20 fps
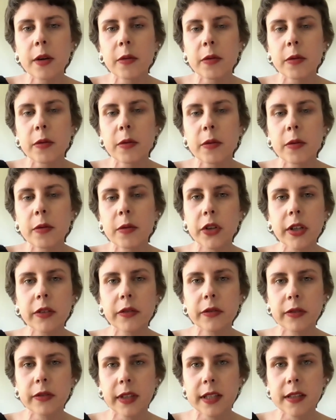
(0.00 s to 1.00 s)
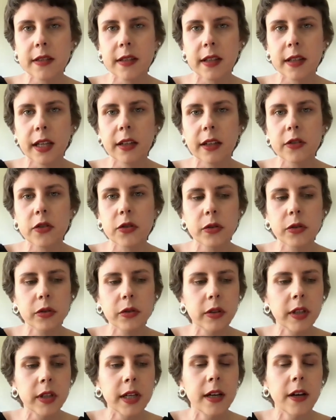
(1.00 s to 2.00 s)
was so convincing
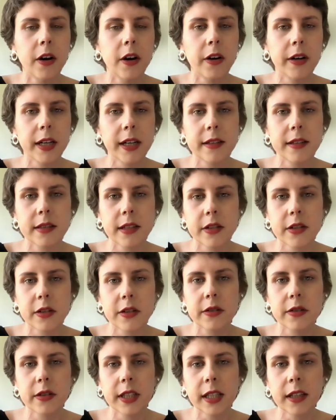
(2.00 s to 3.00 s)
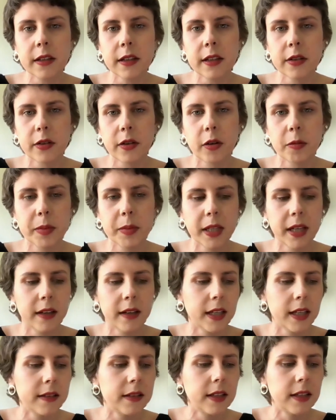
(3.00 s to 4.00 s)
to organizations in Ethiopia
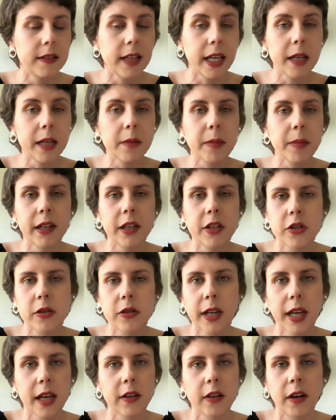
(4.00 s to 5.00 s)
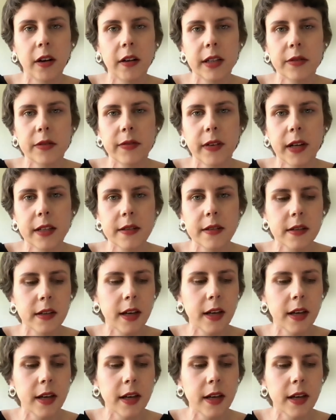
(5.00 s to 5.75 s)
that they managed to get all their funds